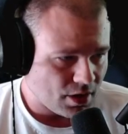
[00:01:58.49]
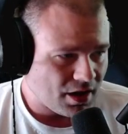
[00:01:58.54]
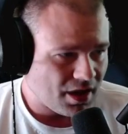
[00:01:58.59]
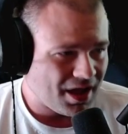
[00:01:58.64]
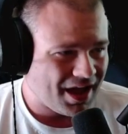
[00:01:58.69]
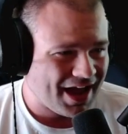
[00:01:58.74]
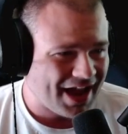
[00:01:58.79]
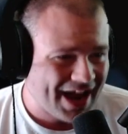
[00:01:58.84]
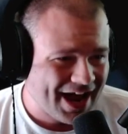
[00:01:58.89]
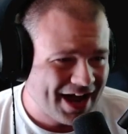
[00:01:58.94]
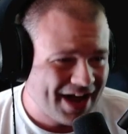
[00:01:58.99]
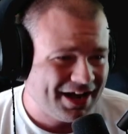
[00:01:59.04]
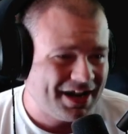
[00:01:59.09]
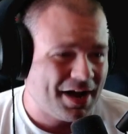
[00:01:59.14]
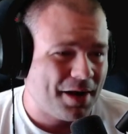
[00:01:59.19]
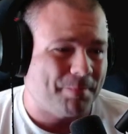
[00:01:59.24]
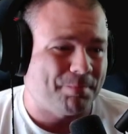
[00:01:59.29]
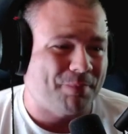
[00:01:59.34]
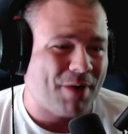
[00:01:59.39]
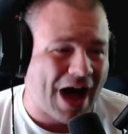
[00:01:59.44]
and
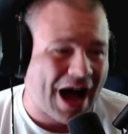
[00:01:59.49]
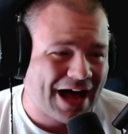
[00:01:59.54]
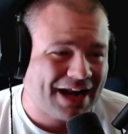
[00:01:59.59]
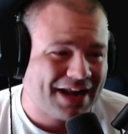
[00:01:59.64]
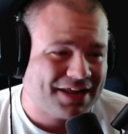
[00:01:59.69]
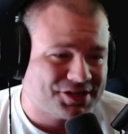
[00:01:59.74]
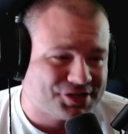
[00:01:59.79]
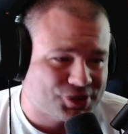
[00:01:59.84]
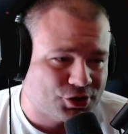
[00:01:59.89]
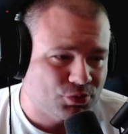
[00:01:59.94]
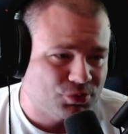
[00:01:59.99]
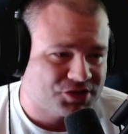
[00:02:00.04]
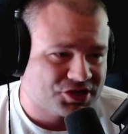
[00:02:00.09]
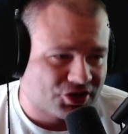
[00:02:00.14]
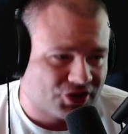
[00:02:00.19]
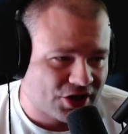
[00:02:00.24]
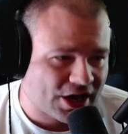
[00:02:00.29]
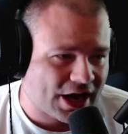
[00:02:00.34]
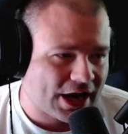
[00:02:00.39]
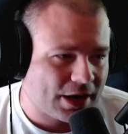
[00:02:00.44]
bodysuits
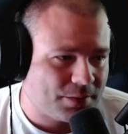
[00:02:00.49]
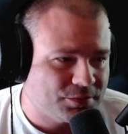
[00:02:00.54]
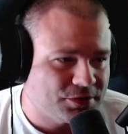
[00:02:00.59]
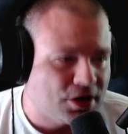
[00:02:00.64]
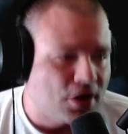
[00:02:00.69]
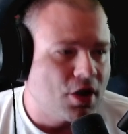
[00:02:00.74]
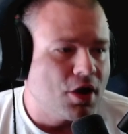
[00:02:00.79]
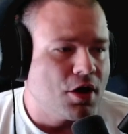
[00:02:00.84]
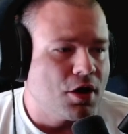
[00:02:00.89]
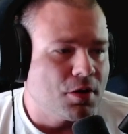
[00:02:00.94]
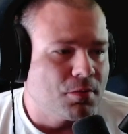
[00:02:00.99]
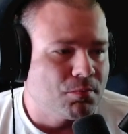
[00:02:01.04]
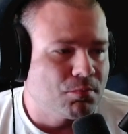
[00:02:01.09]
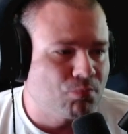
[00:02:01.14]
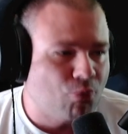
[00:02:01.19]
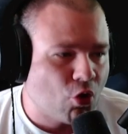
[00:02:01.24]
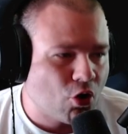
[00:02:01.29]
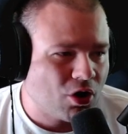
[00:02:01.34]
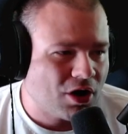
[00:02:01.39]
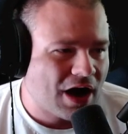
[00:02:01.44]
claimed.
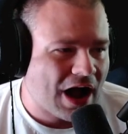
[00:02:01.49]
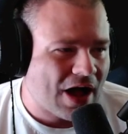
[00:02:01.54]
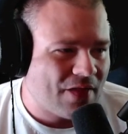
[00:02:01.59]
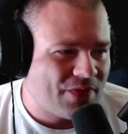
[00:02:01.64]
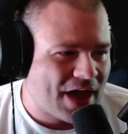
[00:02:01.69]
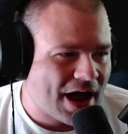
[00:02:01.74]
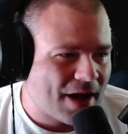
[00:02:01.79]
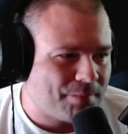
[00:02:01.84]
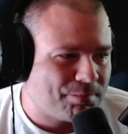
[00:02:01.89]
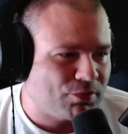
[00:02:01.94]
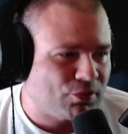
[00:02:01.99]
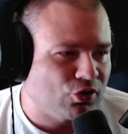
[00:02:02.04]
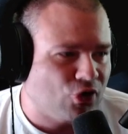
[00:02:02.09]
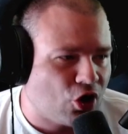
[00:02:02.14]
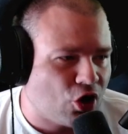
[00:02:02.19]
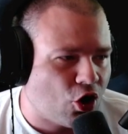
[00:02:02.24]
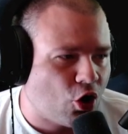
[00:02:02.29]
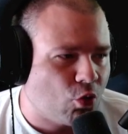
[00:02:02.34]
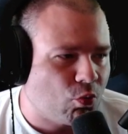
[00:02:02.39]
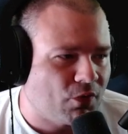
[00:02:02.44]
More on that below will